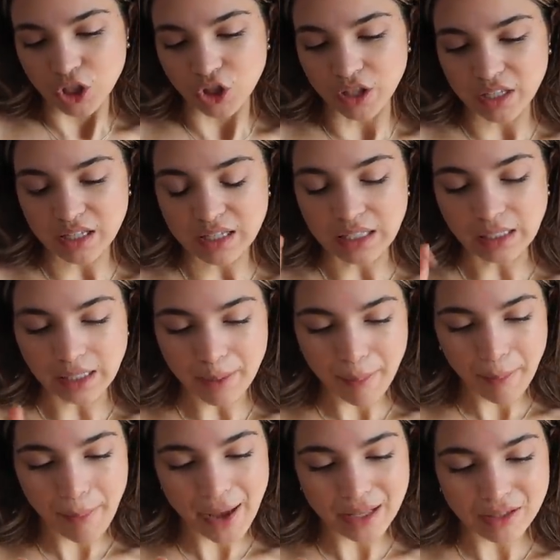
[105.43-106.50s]
so this is the
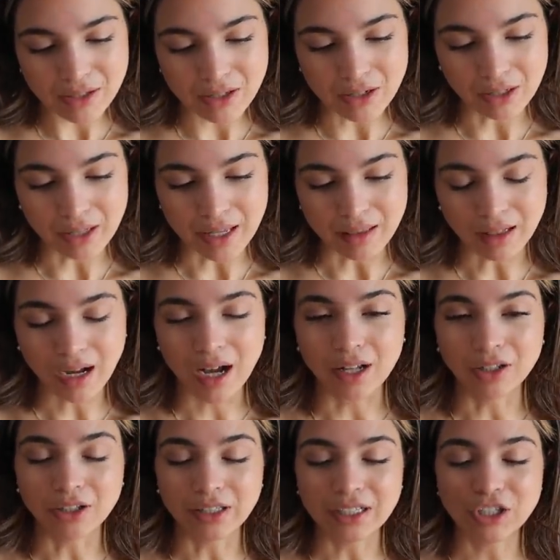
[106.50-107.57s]
lip pencil in the
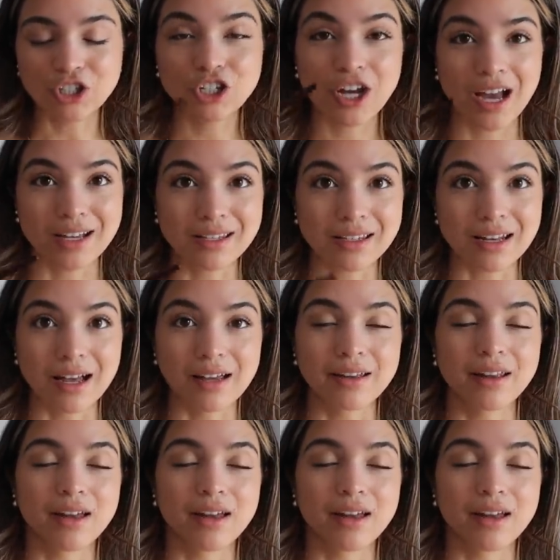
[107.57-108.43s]
color Chestnut,